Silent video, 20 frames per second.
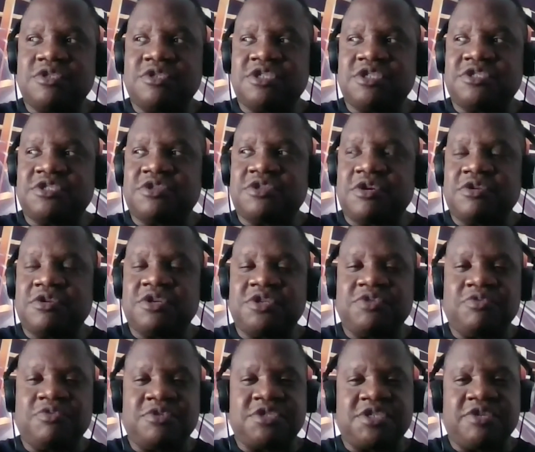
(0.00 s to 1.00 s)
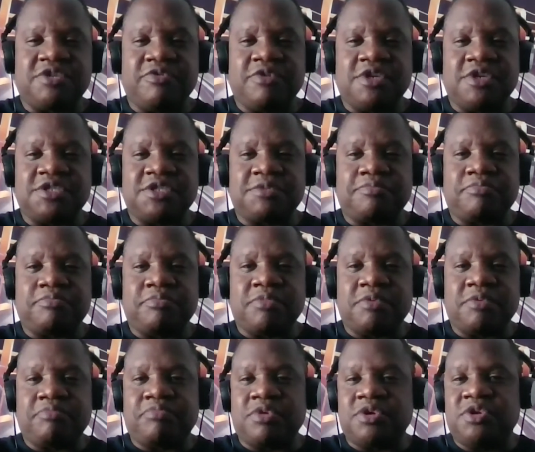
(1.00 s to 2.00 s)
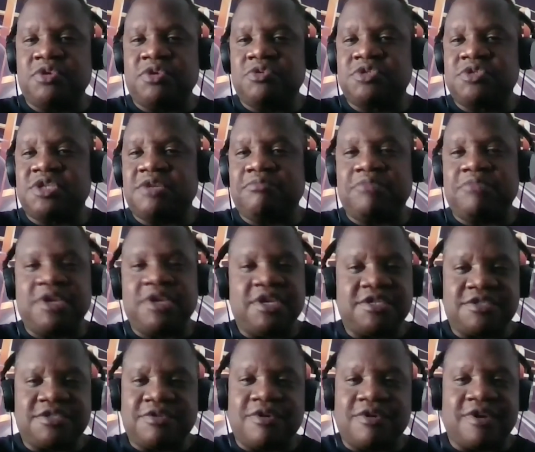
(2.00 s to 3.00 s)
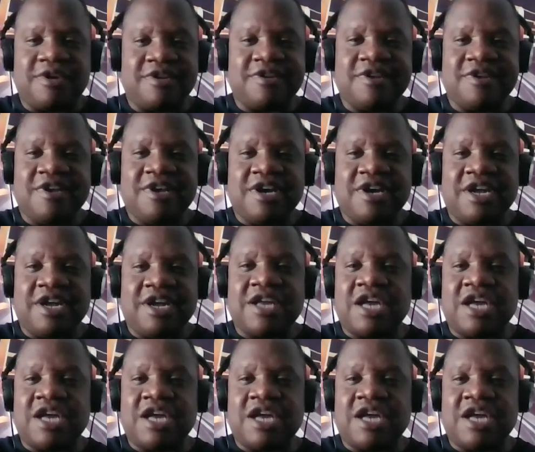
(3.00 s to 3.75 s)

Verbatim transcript: just turned into a serious producing beats on a lot